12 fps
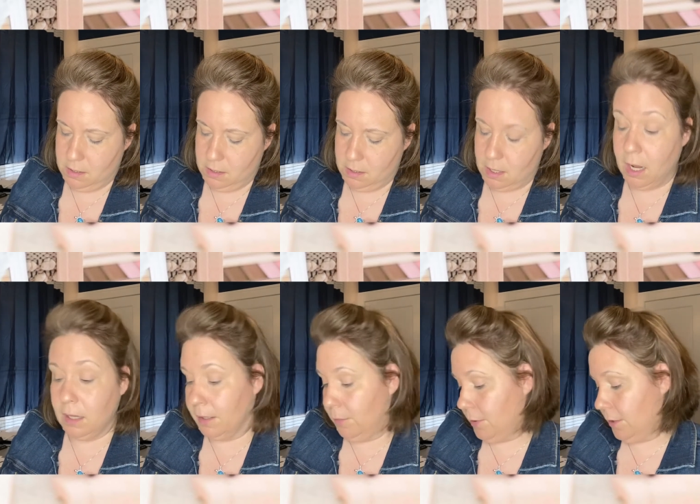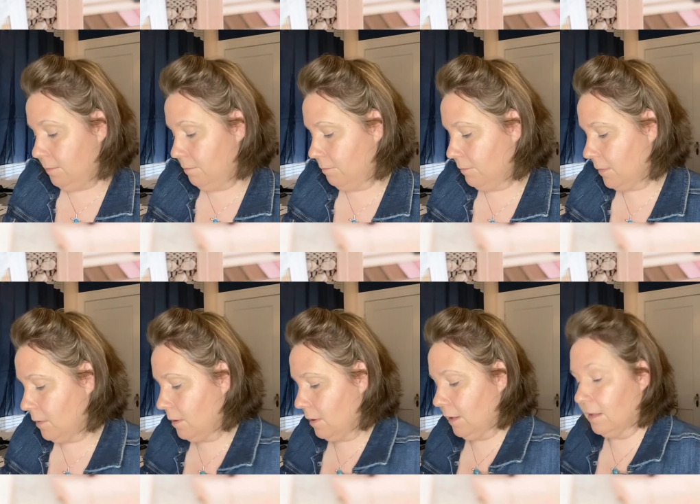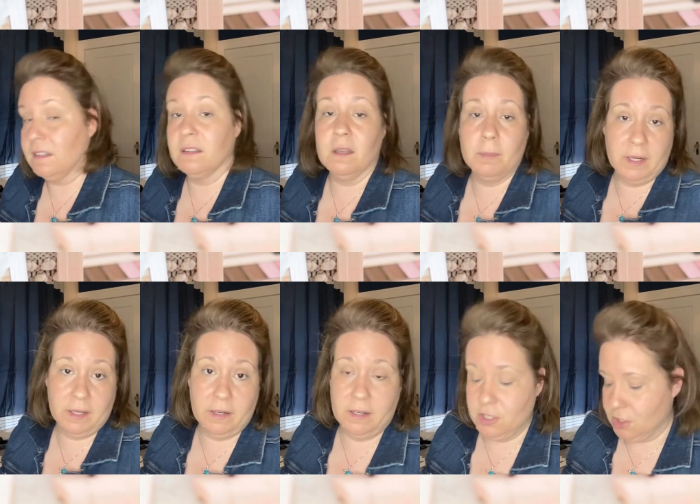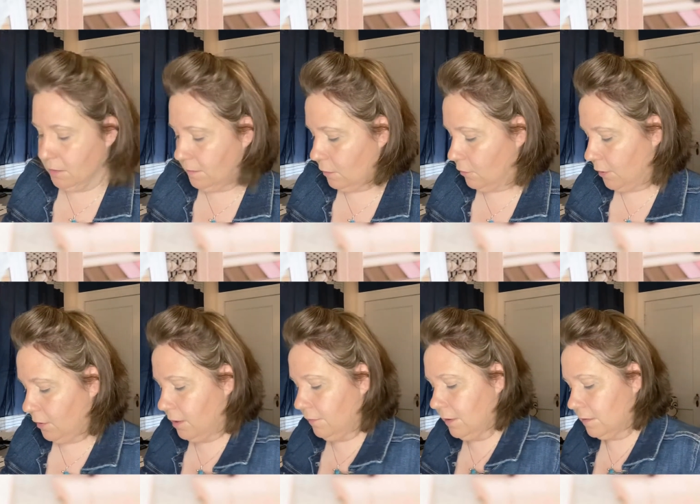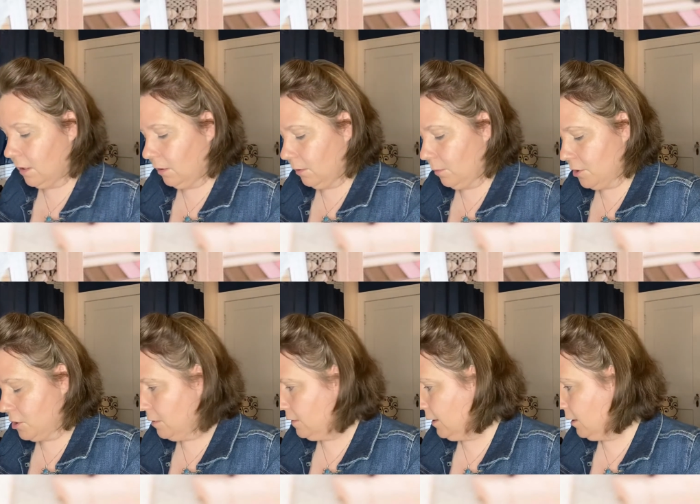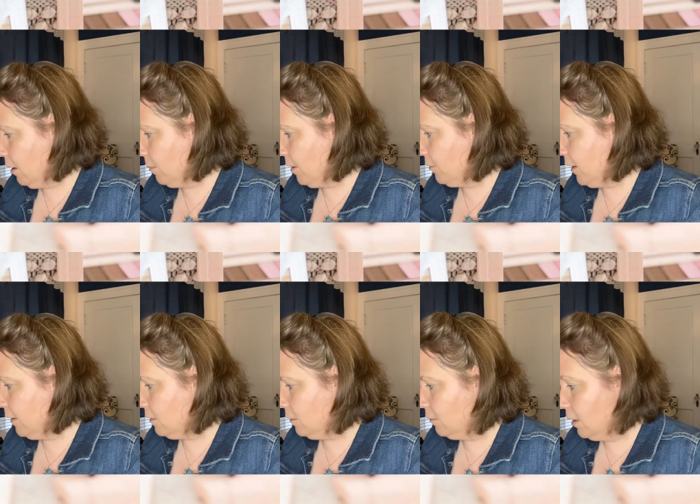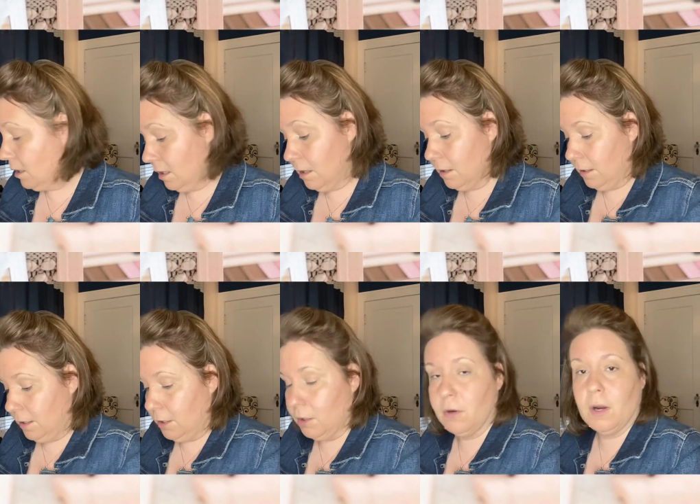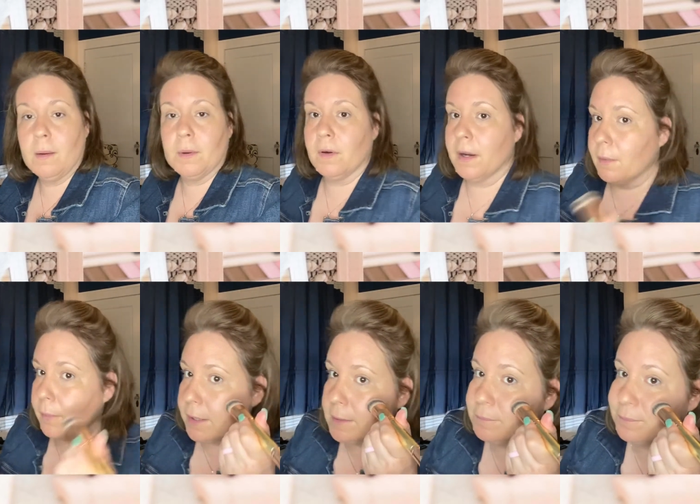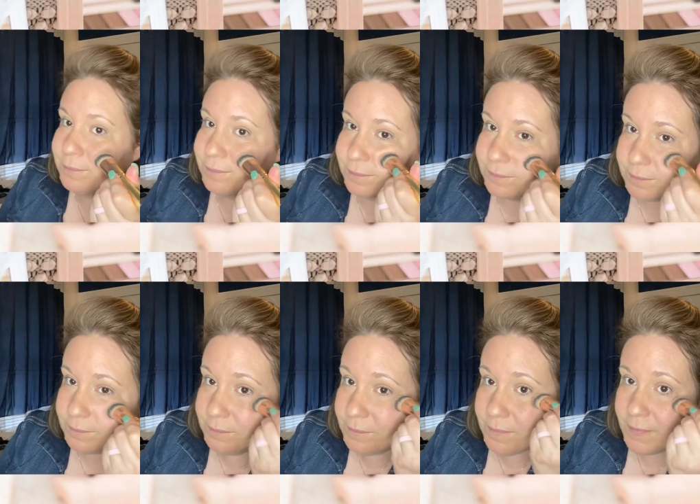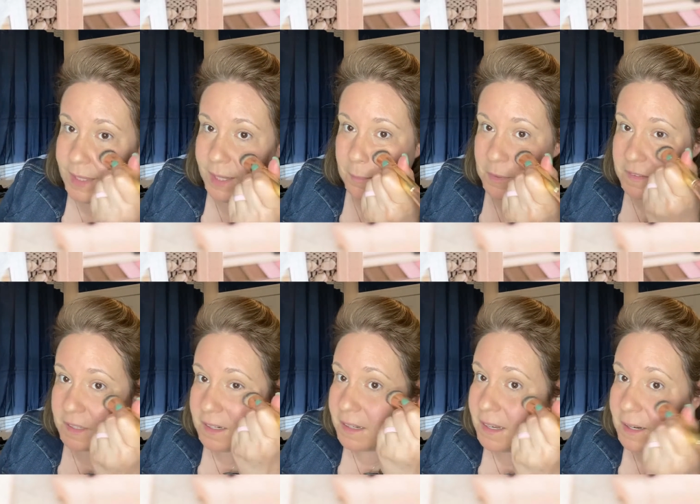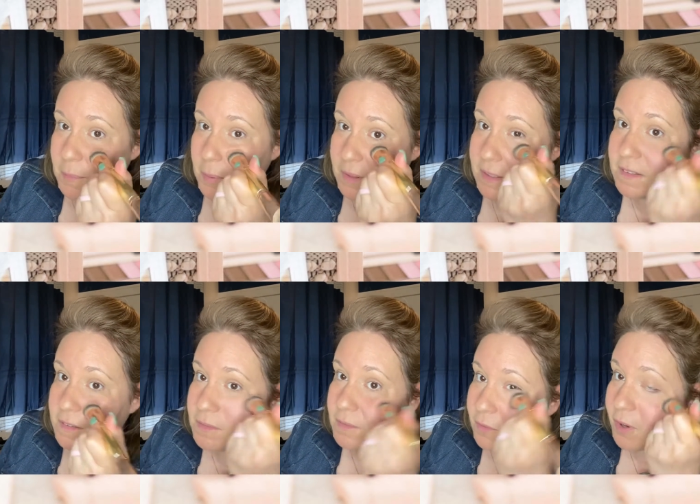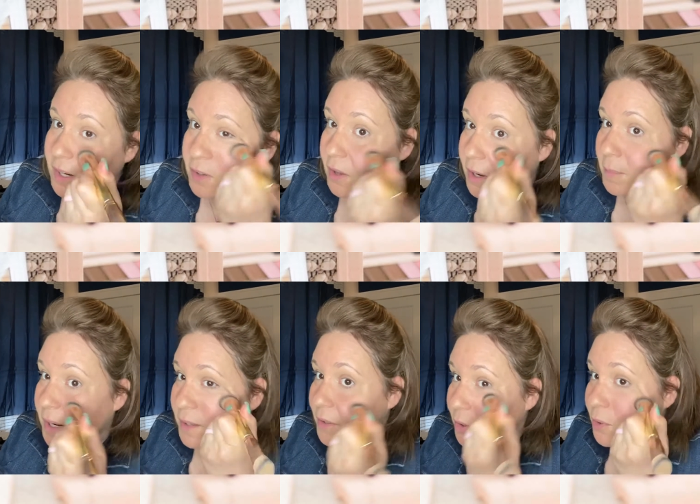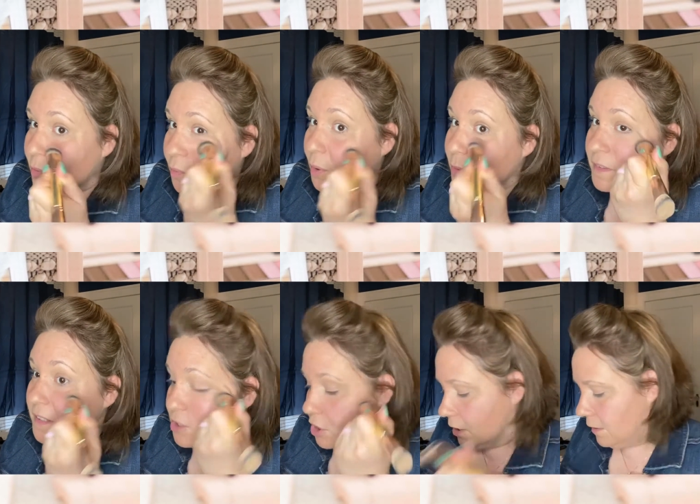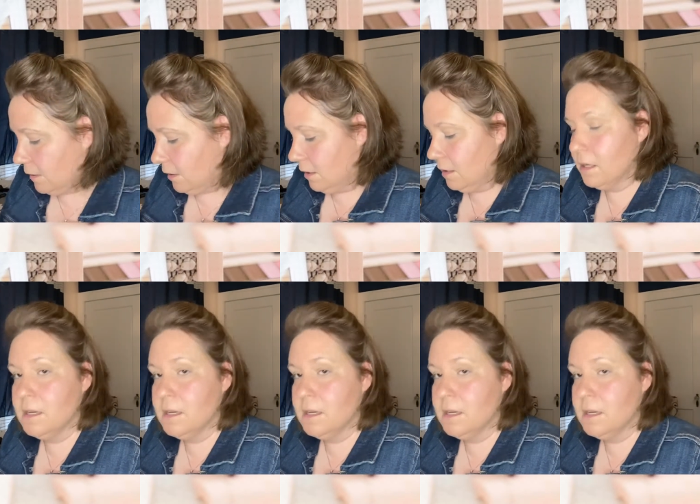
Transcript: Hollywood. That's a limited edition, so if you love this color, once you see it on my face, you need to go grab it right away. And I'm just going to kind of put this right along my little rosy cheeks here.